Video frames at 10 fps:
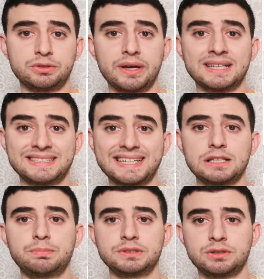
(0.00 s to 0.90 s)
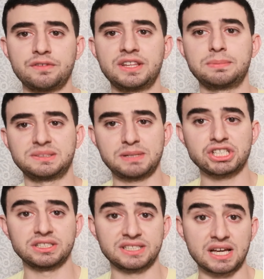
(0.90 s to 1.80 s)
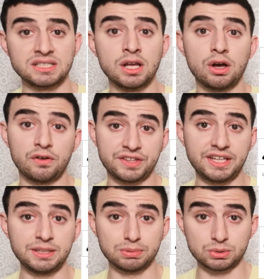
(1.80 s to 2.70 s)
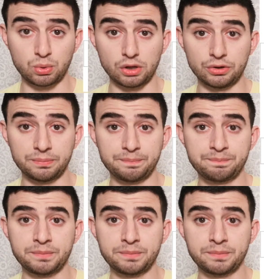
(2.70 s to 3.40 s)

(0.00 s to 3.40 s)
to exactly preserve the special size of the input volume.